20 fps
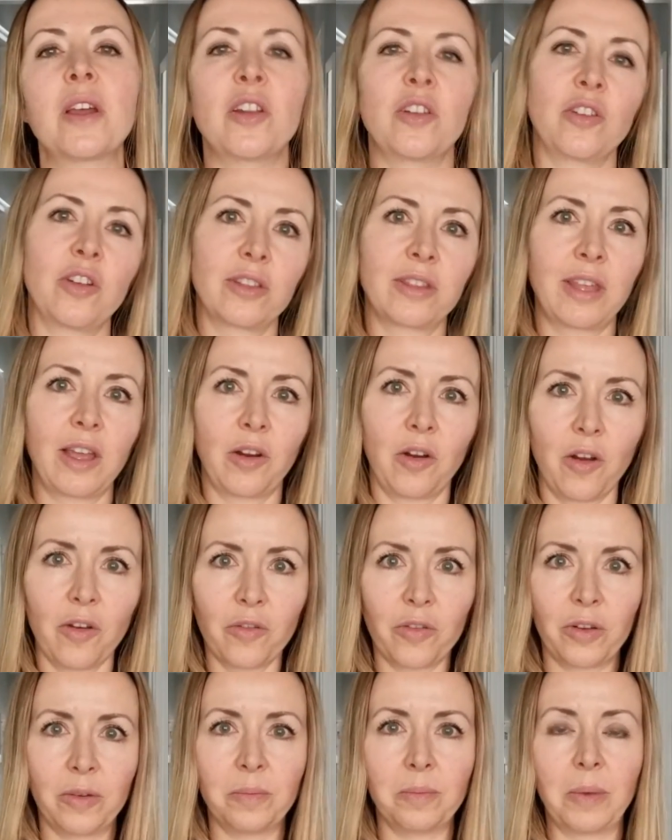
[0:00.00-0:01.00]
not that
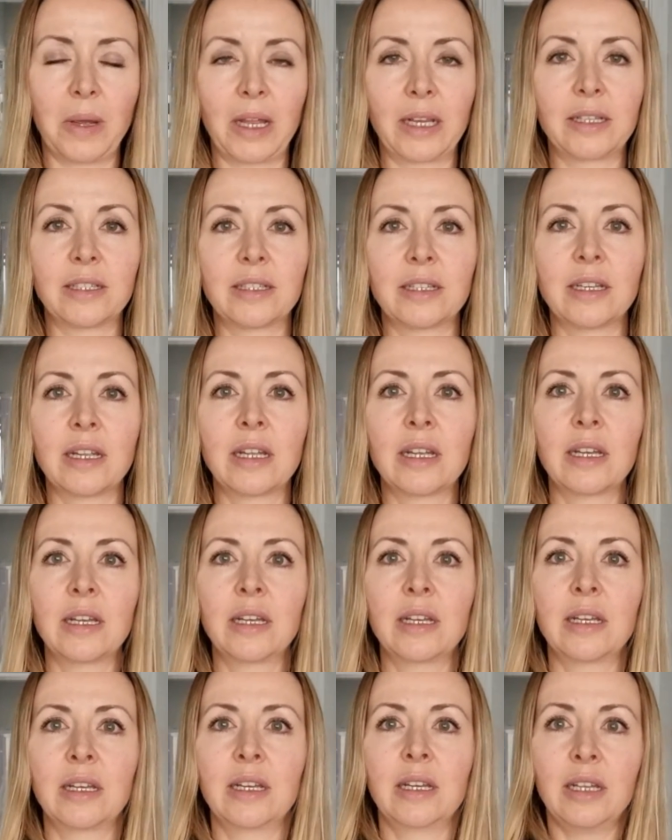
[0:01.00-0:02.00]
often, but
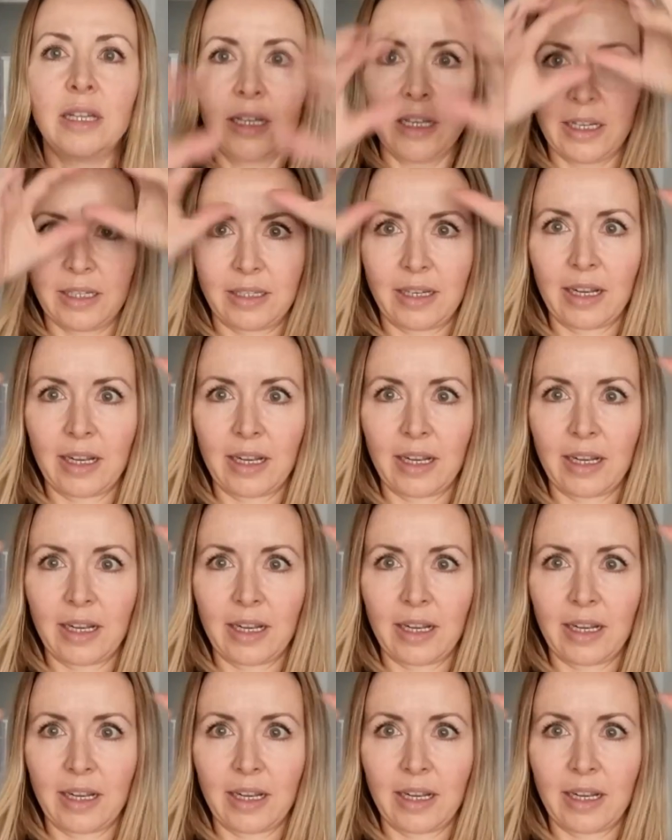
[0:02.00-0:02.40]
it